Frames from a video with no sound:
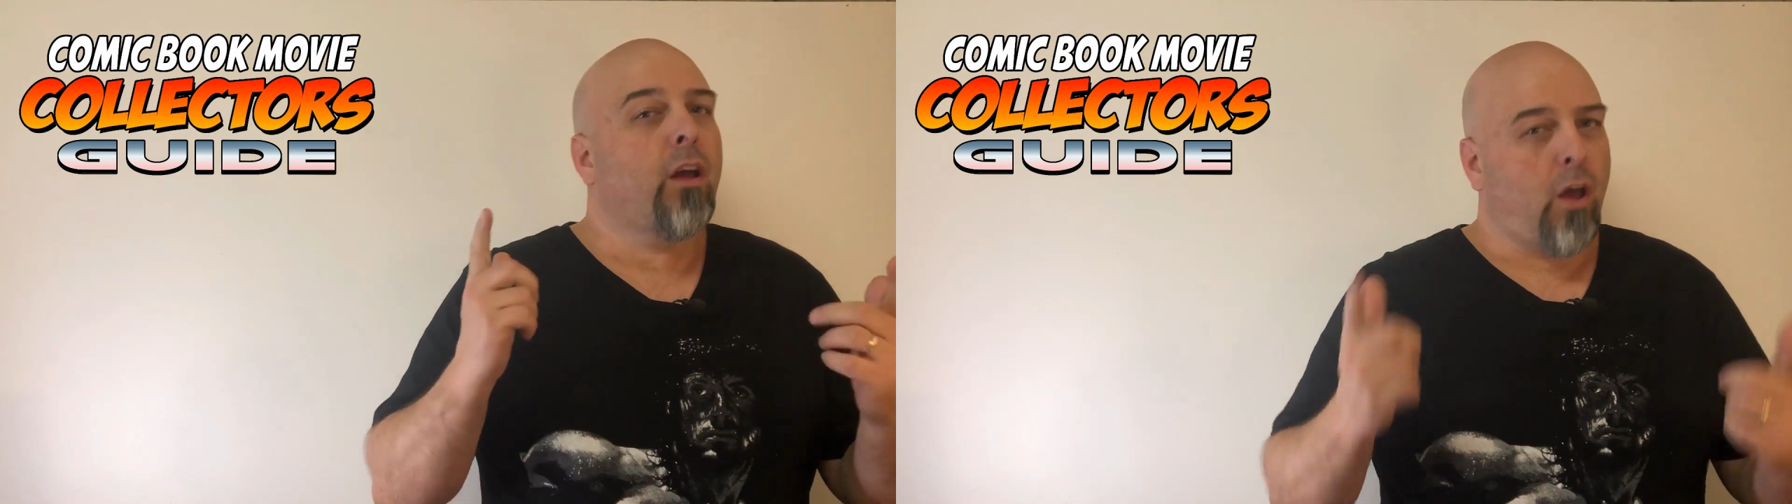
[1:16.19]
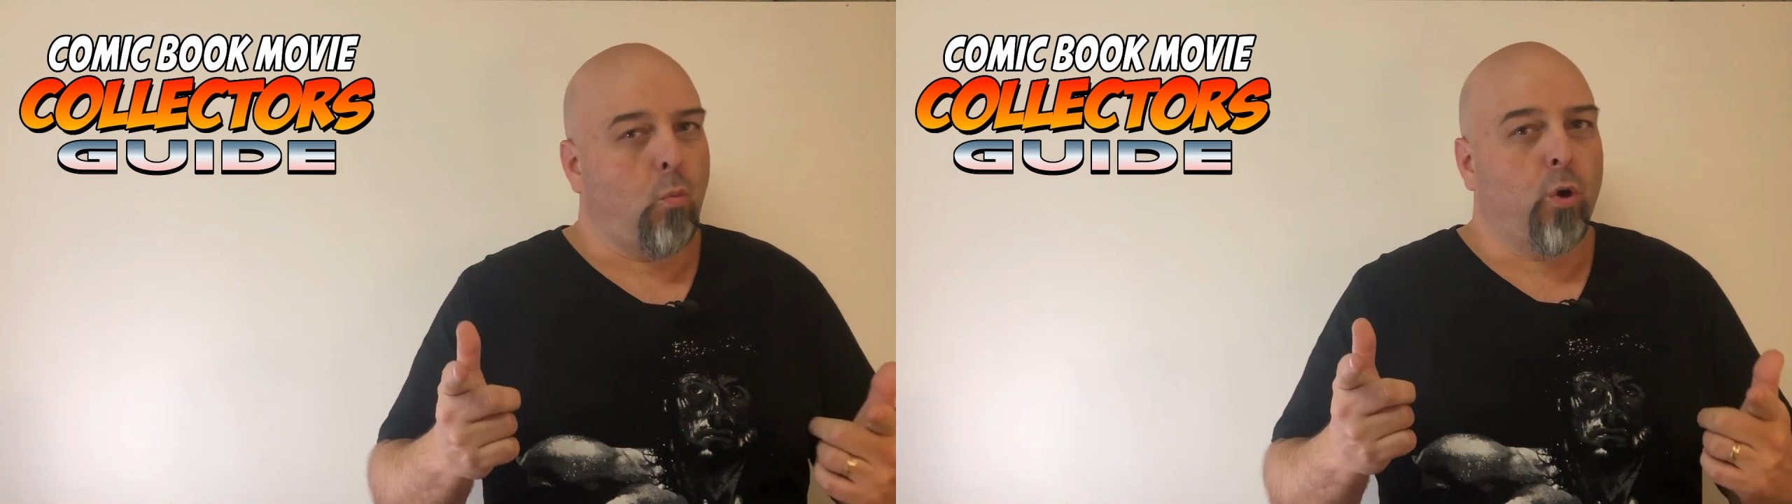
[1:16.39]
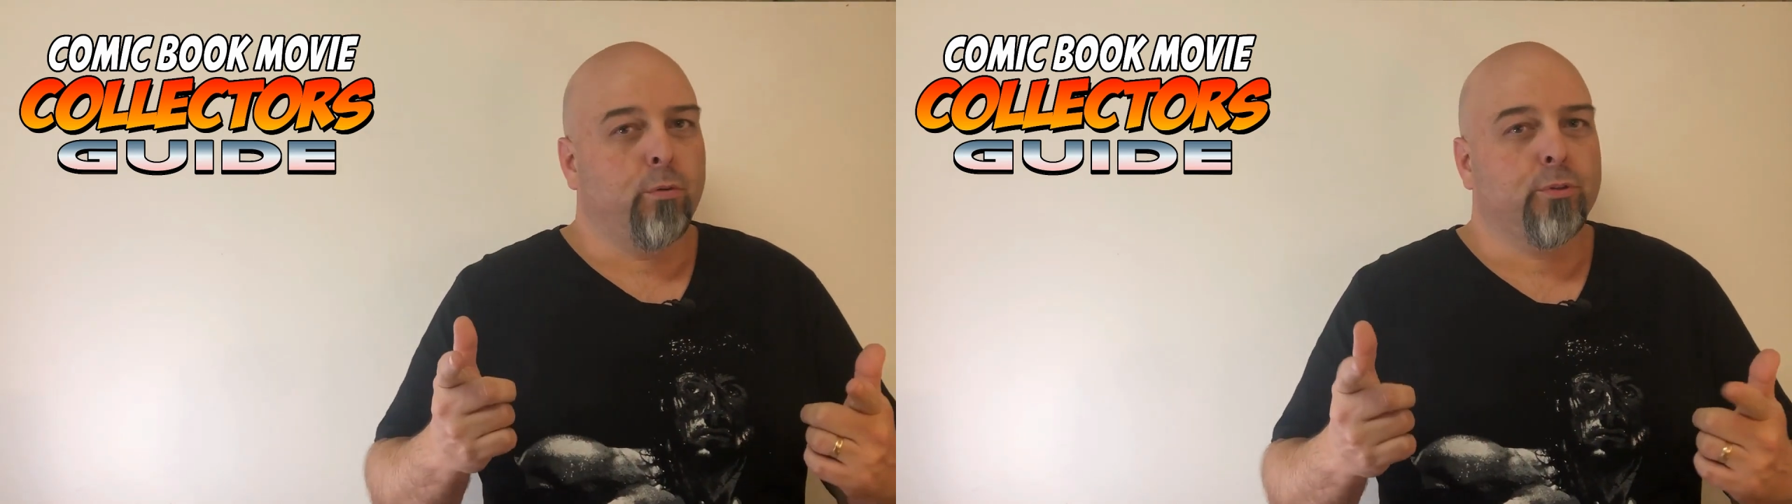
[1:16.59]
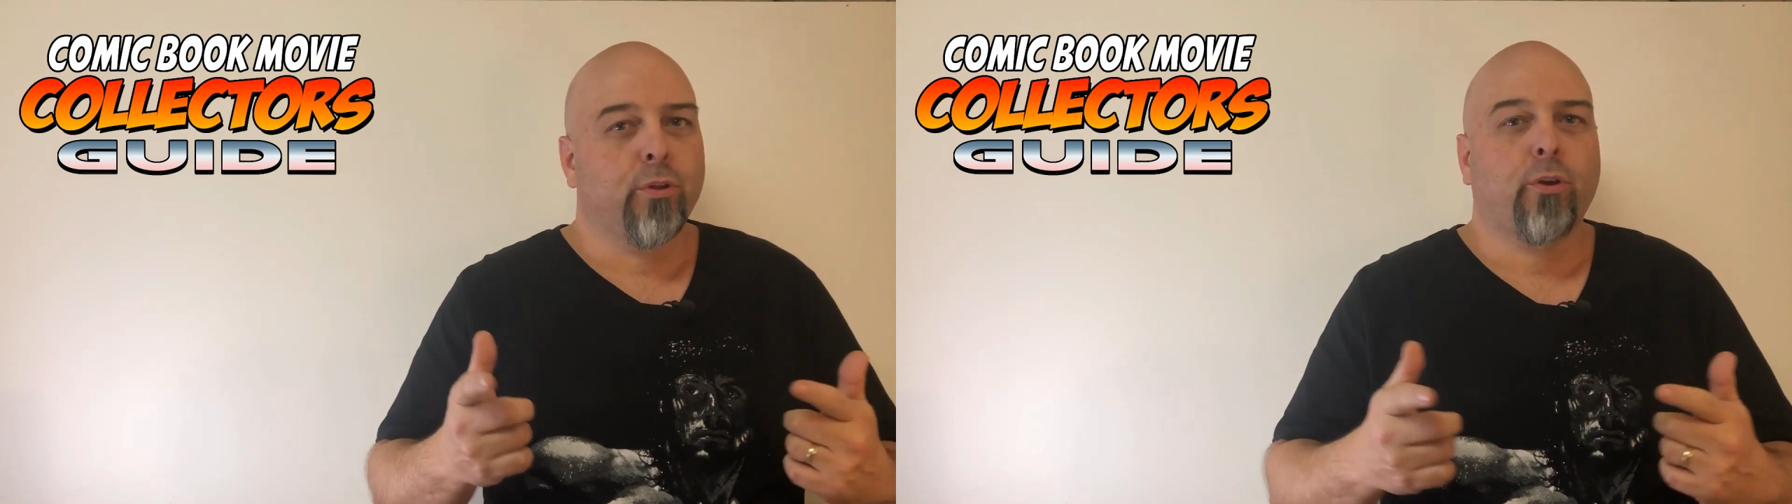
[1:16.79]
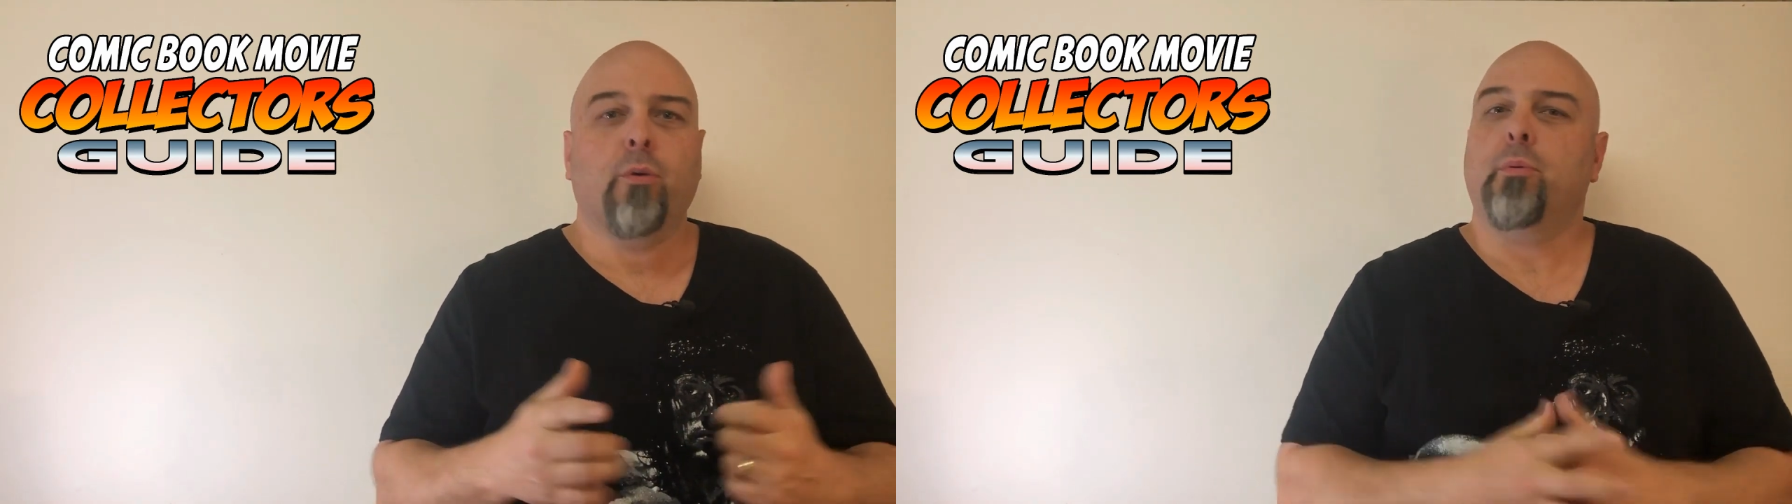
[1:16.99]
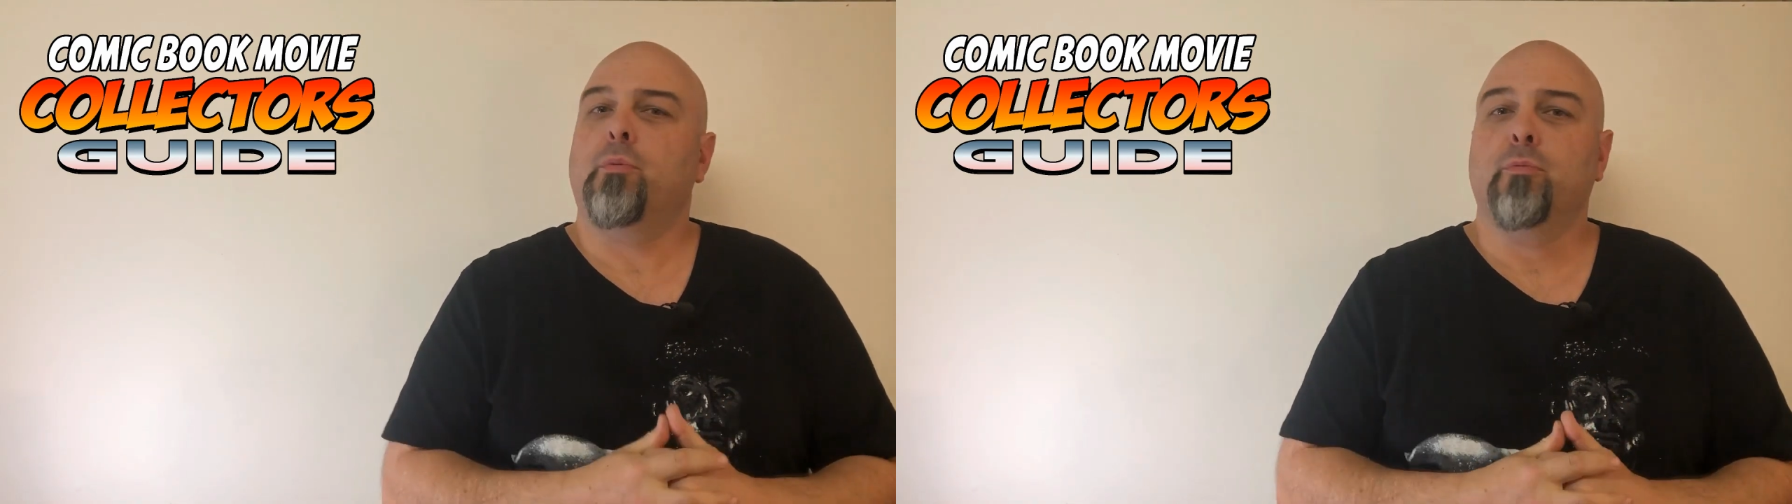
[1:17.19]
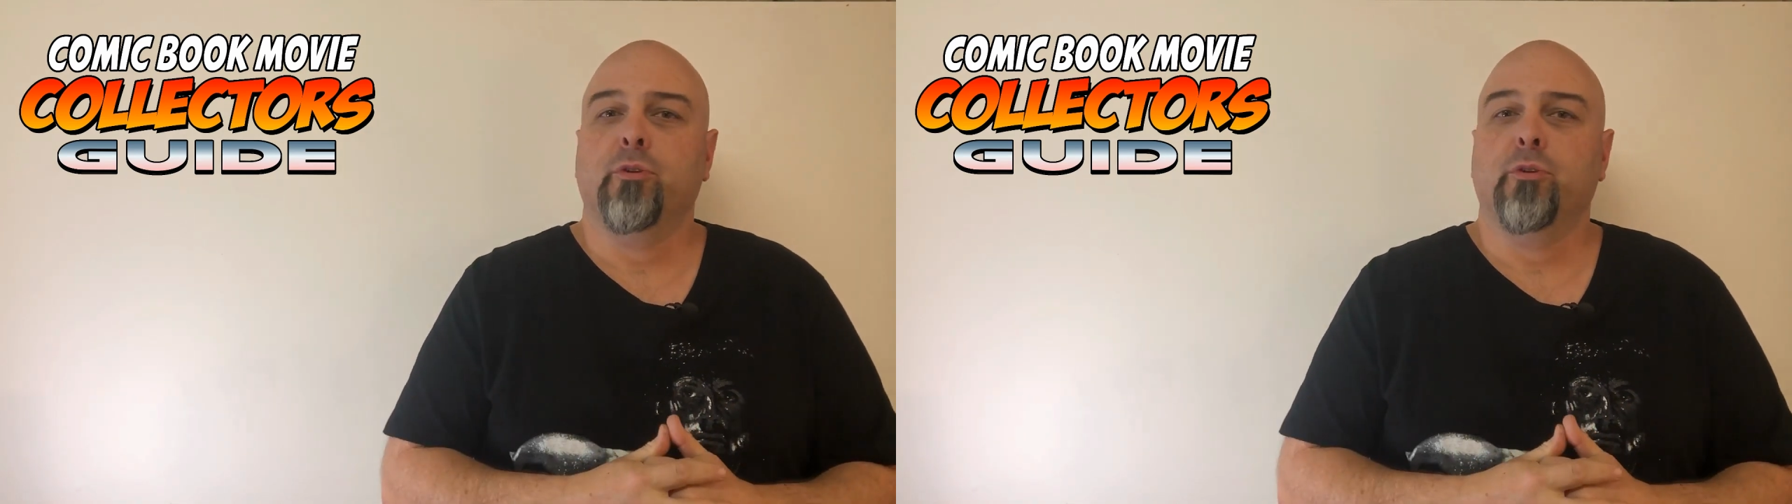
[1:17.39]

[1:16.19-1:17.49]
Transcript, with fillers: and welcome to the Comic Book